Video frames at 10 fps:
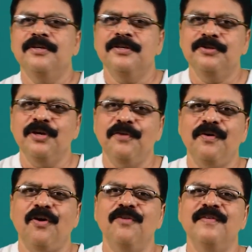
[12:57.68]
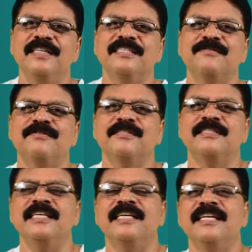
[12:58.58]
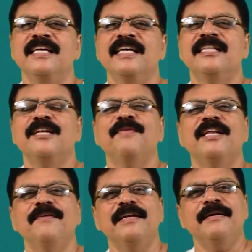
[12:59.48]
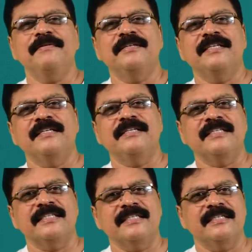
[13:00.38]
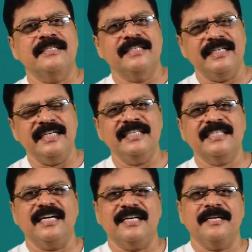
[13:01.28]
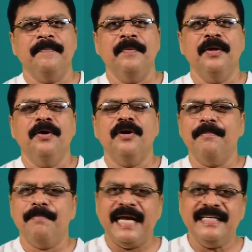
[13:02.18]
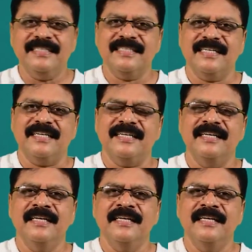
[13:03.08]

You have always seen that whenever a tree is cut or a branch is cut,